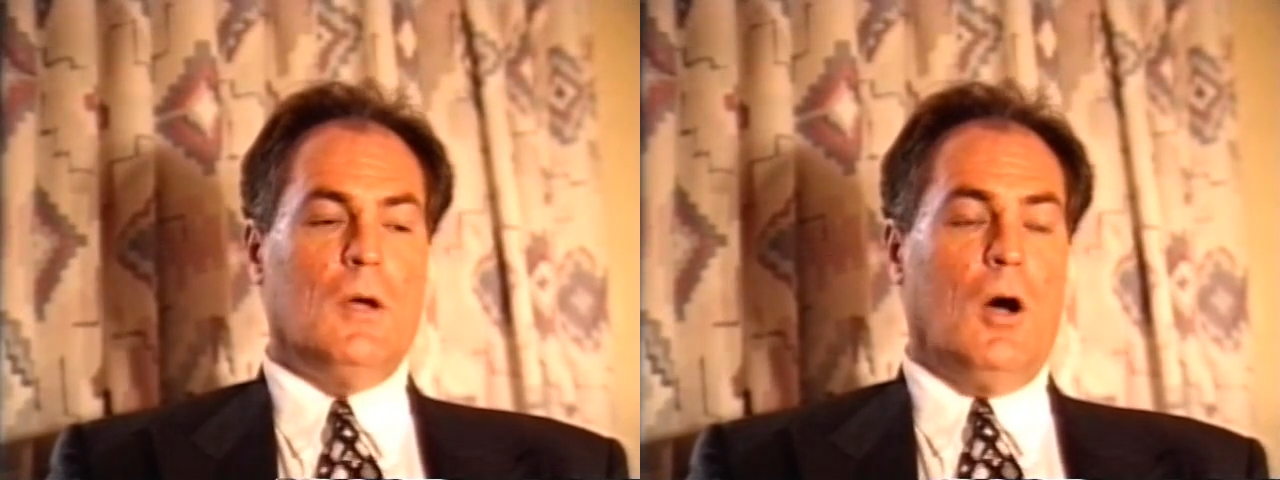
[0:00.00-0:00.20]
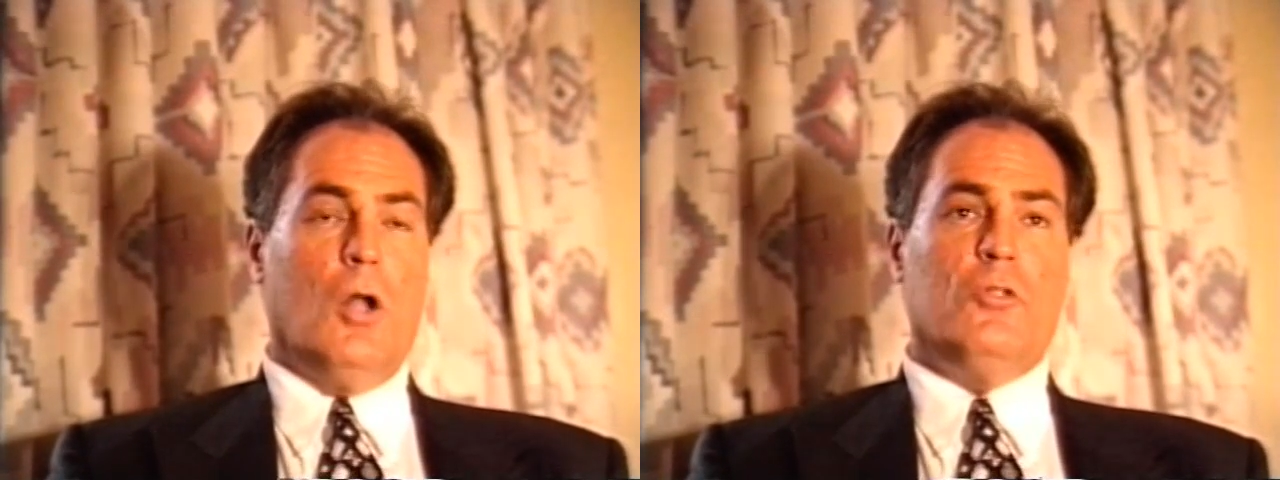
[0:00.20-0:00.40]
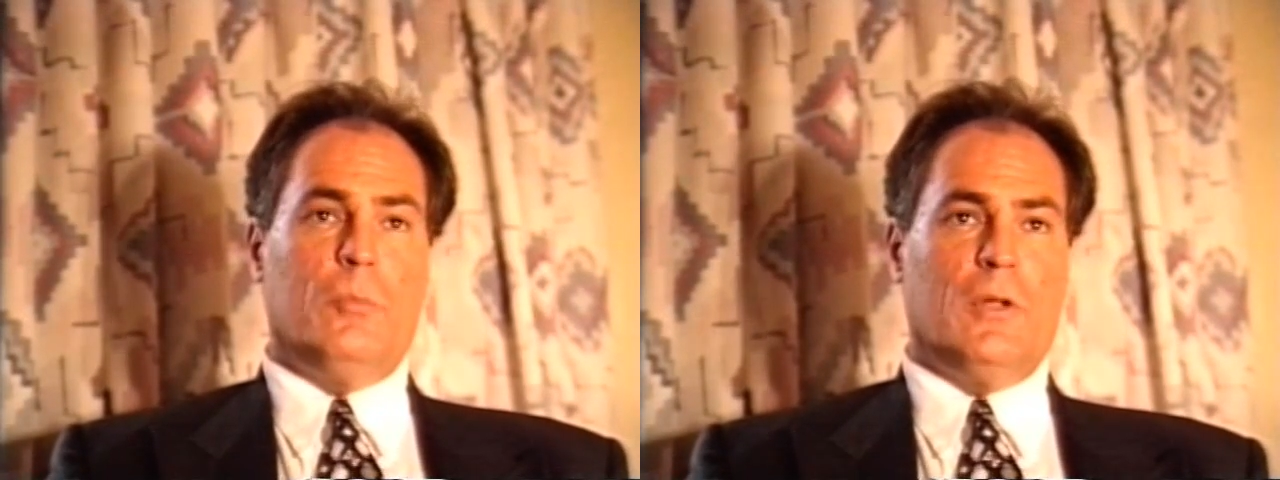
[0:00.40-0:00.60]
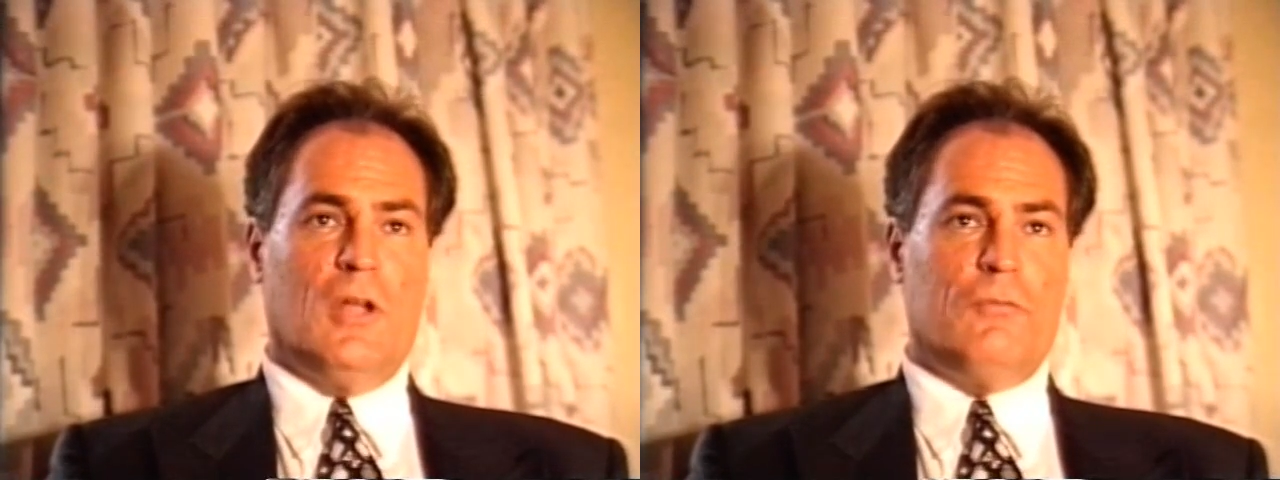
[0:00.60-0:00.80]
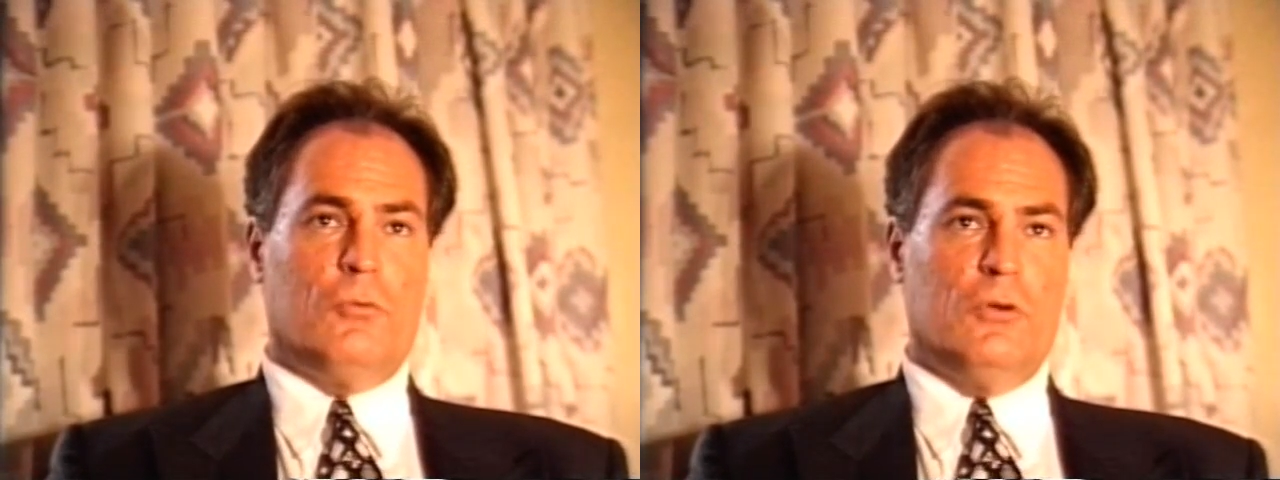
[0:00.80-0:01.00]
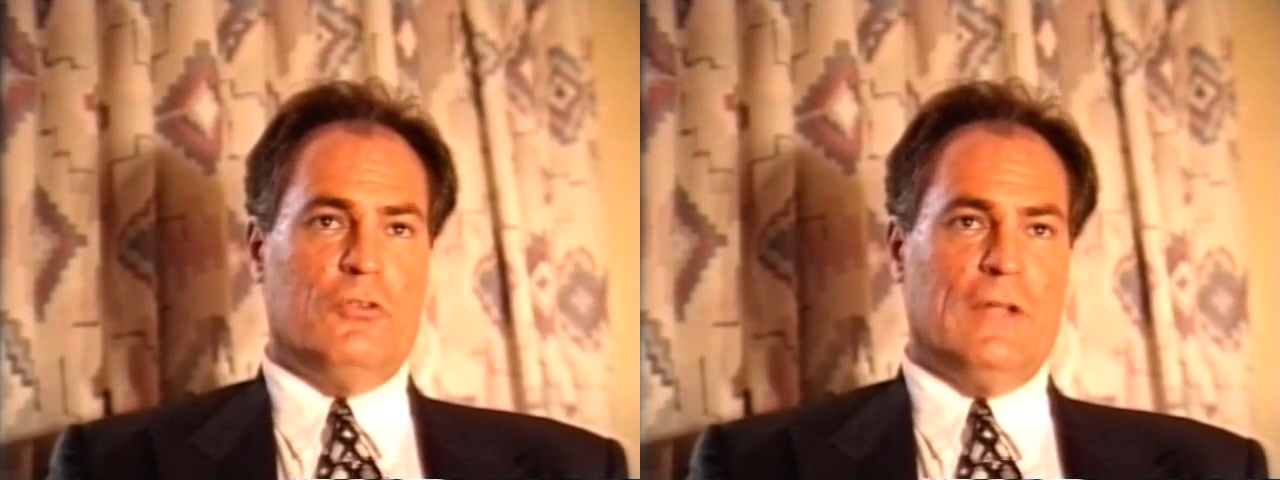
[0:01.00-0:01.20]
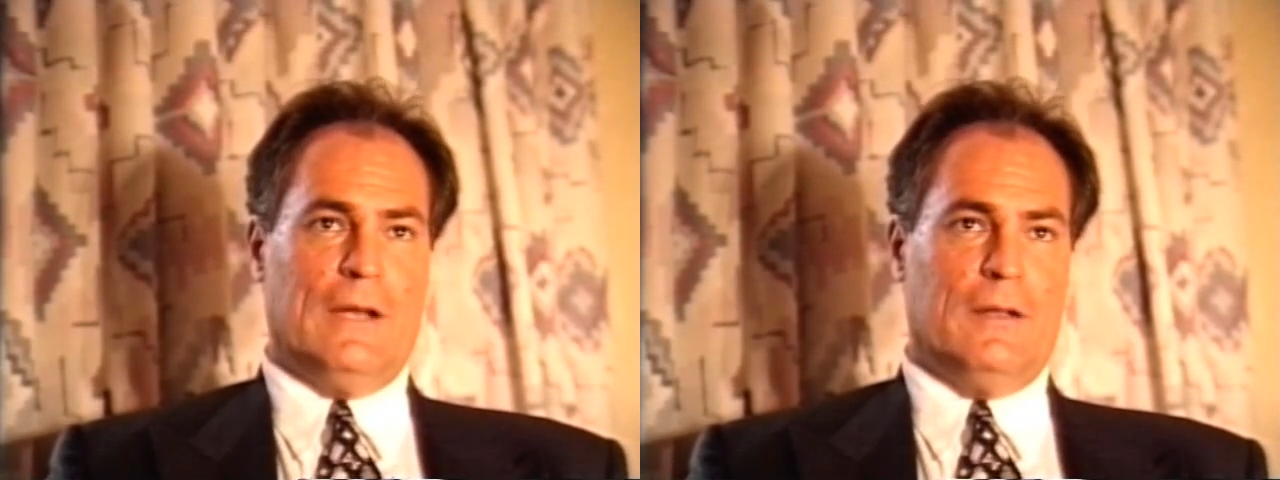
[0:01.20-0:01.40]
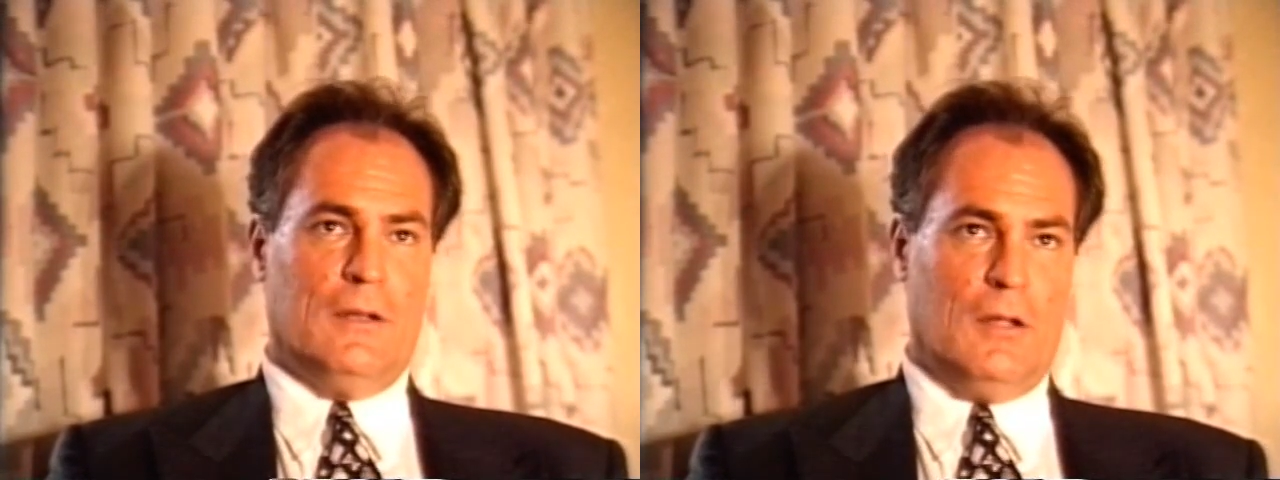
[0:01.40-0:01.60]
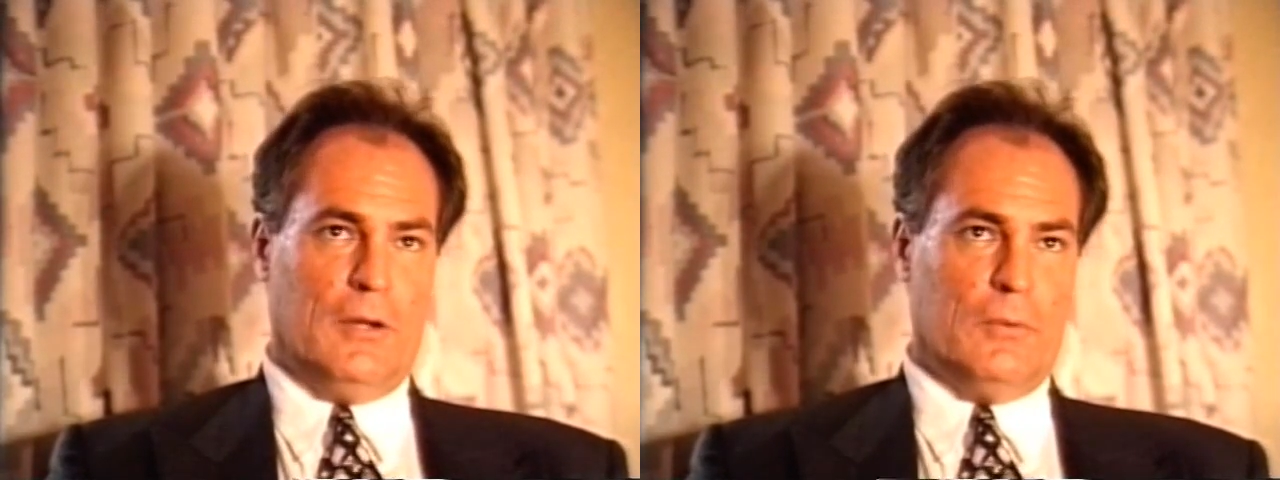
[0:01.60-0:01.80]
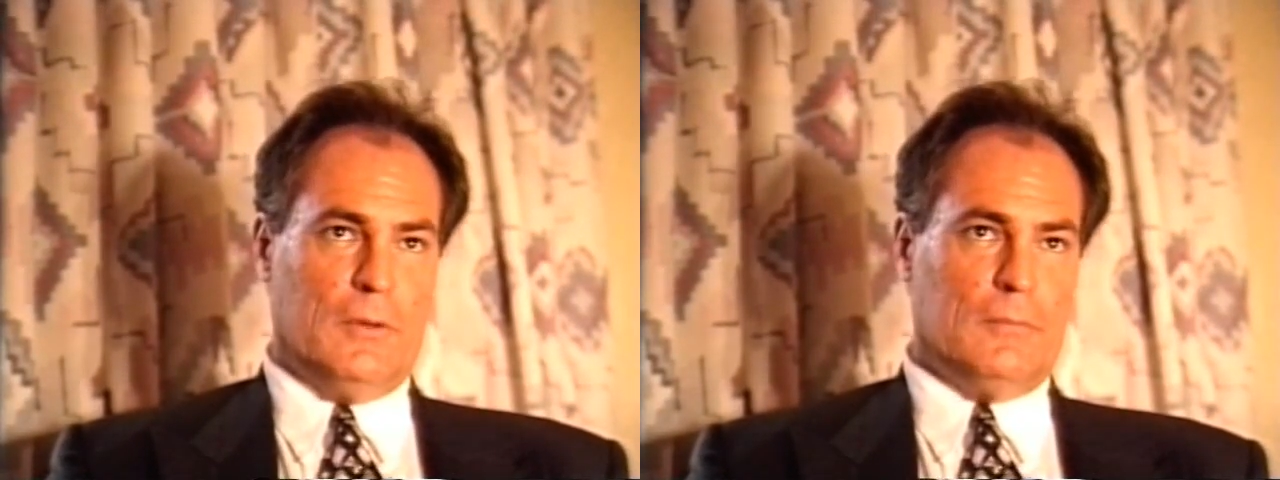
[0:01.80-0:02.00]
All human life originated in
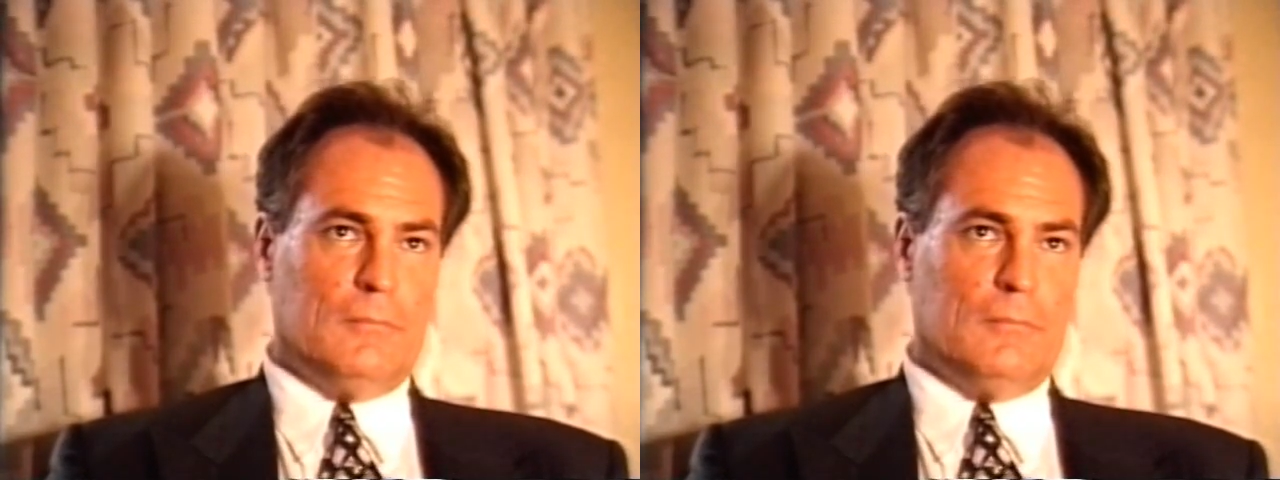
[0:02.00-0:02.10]
Lyra,